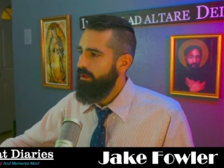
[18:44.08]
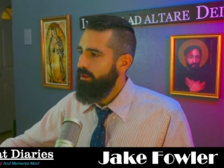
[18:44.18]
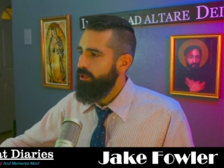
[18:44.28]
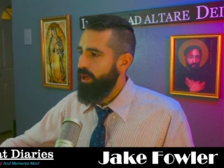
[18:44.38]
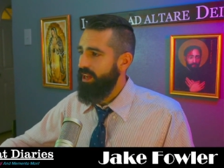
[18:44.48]

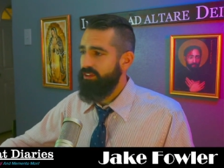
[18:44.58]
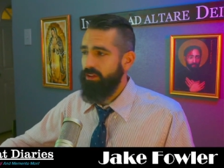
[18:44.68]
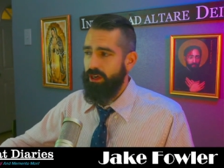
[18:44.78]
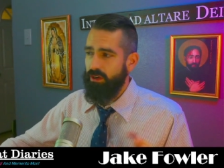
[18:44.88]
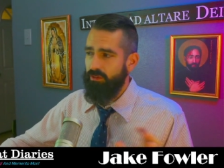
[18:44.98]

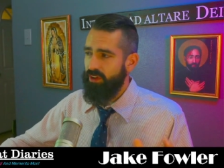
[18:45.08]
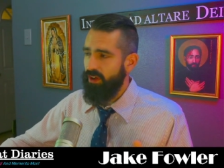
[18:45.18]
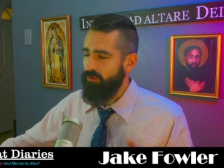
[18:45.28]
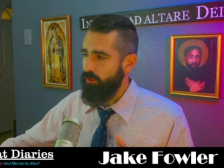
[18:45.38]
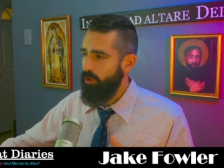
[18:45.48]
translator of
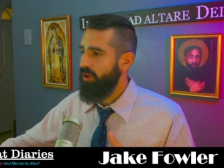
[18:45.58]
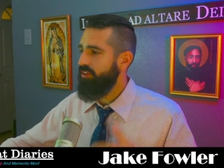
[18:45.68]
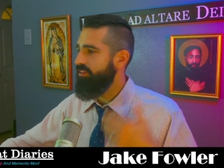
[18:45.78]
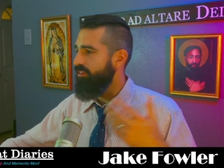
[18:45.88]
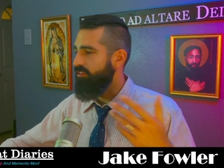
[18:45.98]
several
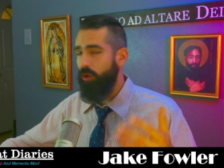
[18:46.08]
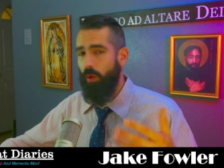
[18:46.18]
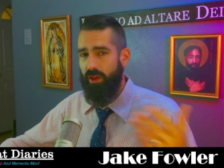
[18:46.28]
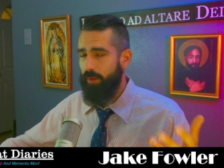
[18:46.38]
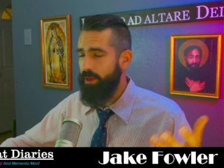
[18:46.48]
books, and so on.
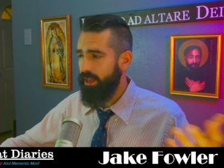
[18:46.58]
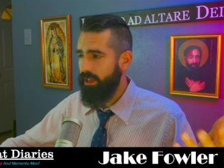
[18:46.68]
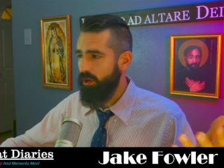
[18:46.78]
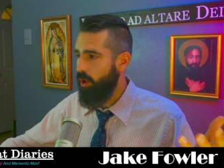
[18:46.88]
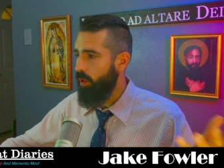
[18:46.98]
I mean, I
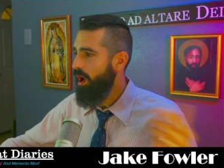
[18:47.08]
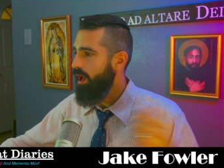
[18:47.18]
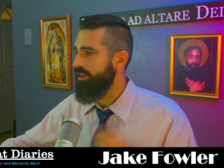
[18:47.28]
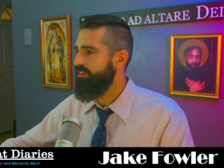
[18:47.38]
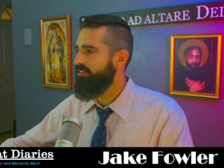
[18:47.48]
could go on.
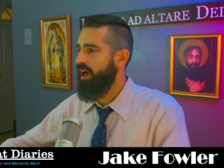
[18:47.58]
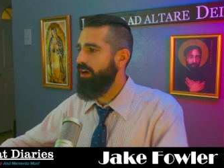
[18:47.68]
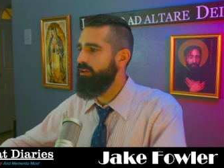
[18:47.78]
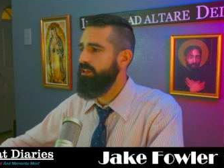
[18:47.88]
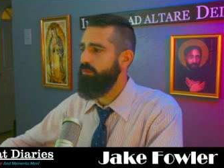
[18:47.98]
His
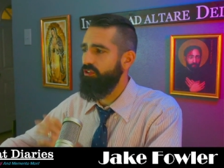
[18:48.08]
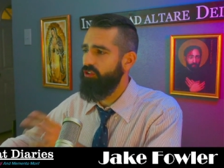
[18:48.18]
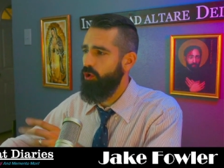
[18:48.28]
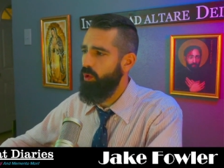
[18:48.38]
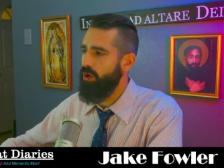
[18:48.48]
scholarship was
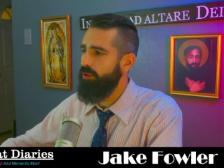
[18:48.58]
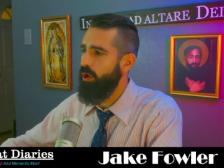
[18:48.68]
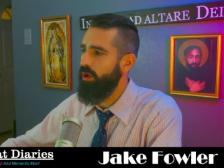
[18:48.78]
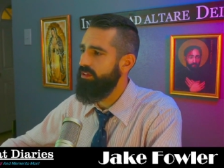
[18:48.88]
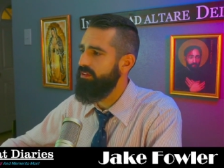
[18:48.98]
so well known
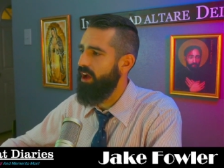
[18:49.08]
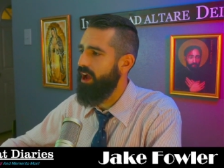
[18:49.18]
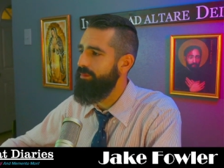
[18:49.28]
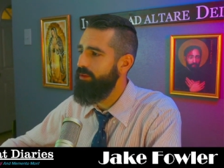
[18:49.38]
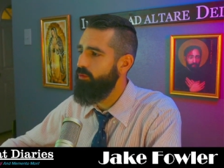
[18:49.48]
at the time.
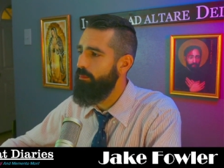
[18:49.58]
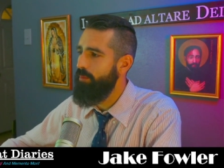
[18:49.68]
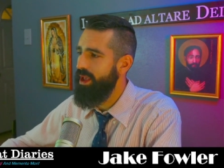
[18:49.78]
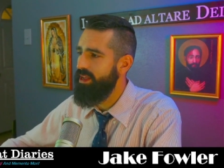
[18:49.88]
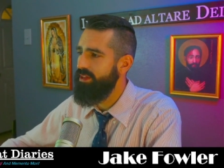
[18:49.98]
He
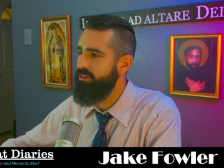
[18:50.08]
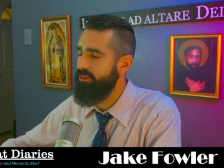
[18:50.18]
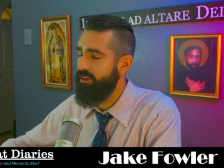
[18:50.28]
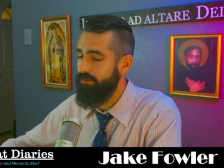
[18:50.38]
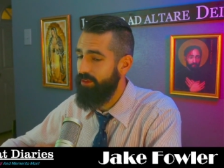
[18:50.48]
remains,
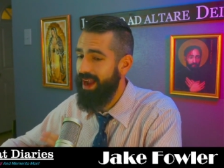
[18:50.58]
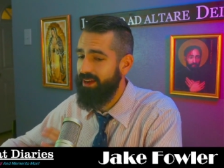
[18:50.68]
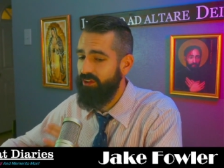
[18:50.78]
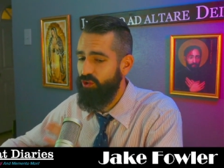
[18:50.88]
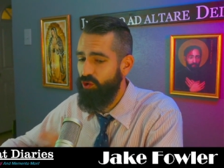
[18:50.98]
in fact,
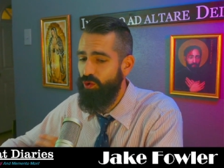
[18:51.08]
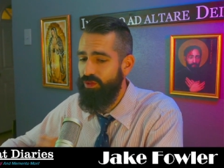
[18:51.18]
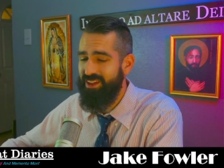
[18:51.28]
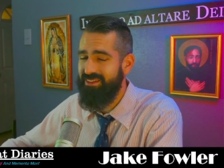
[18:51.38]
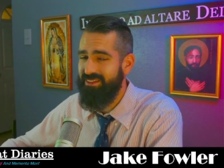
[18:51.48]
to
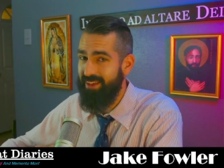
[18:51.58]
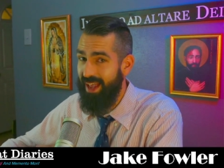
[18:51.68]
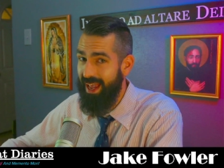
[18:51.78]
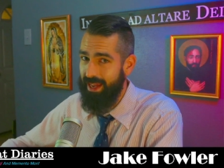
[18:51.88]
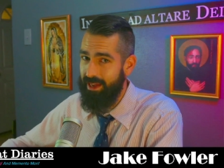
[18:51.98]
this
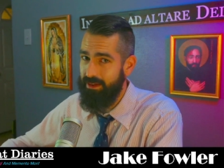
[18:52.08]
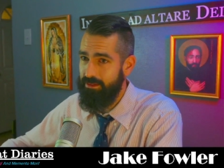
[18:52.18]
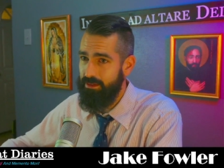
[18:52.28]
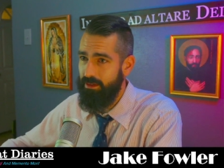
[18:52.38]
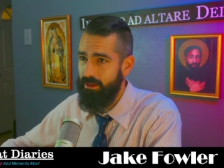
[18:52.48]
day,
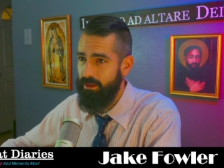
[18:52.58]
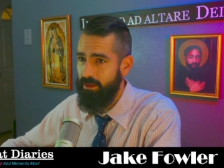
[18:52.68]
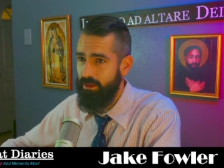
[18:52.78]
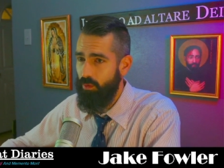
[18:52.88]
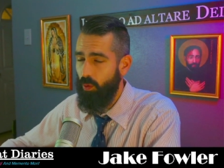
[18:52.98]

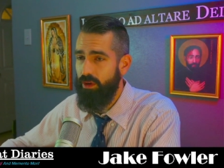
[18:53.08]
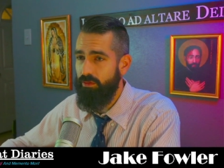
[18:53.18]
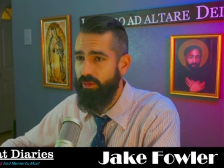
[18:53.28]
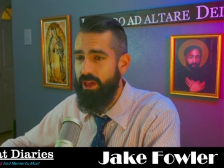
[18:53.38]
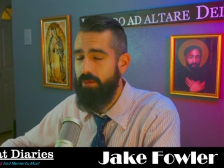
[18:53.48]
one
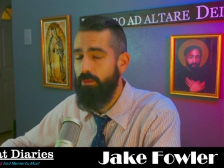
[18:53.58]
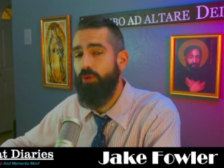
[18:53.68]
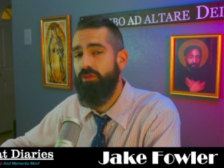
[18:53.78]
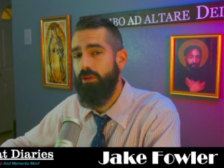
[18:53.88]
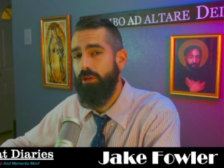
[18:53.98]
of the
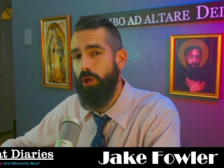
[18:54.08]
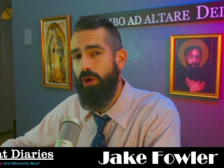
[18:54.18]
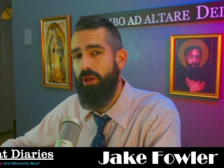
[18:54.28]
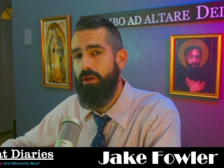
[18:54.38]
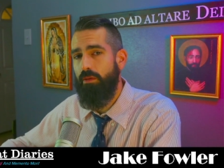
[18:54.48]
most
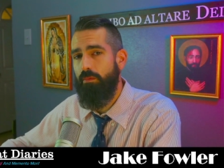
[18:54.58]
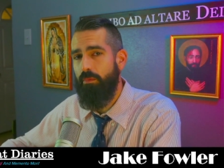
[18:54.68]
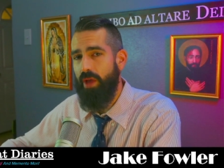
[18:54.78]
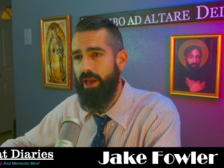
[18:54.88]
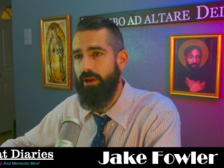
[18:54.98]
learned
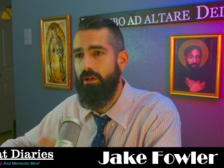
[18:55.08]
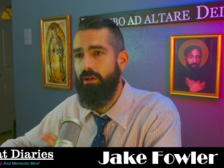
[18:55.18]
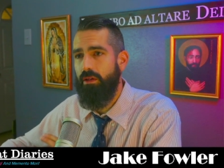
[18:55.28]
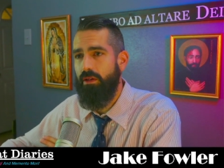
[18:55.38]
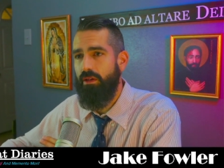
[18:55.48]
men
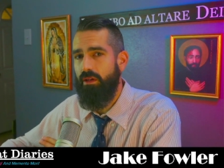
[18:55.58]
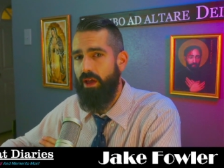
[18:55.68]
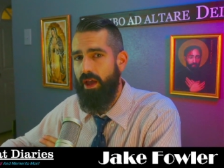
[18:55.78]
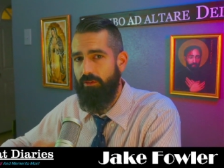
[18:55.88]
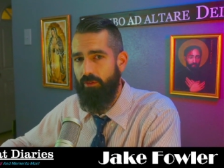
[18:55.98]

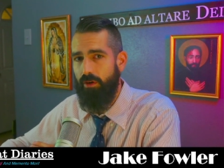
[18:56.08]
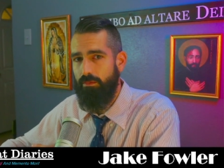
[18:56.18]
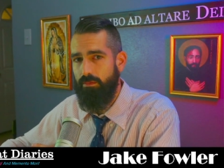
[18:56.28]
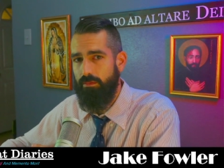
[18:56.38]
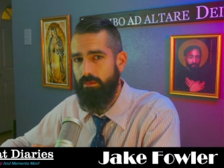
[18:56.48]
ever
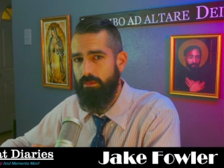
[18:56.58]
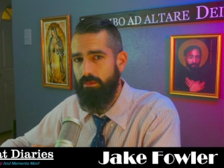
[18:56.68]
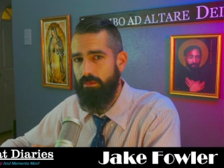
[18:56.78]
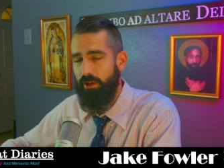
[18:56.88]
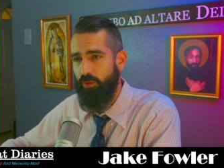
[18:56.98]

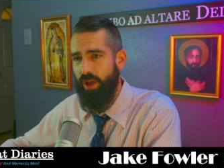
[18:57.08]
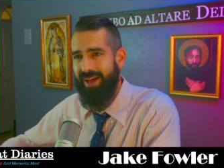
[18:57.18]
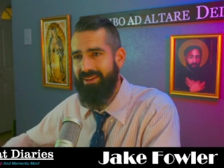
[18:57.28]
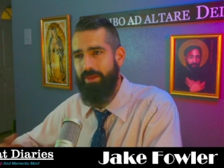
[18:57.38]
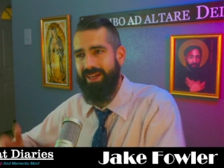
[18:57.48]
if we had
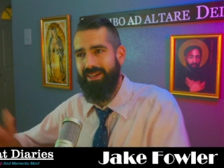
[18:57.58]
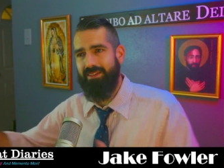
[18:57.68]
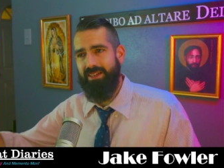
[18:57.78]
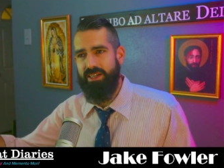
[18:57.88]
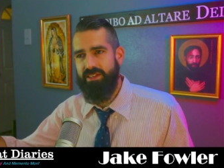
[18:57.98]
to make a
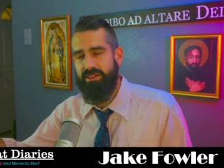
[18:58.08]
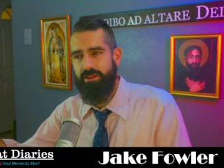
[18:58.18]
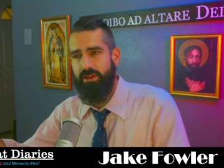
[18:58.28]
list,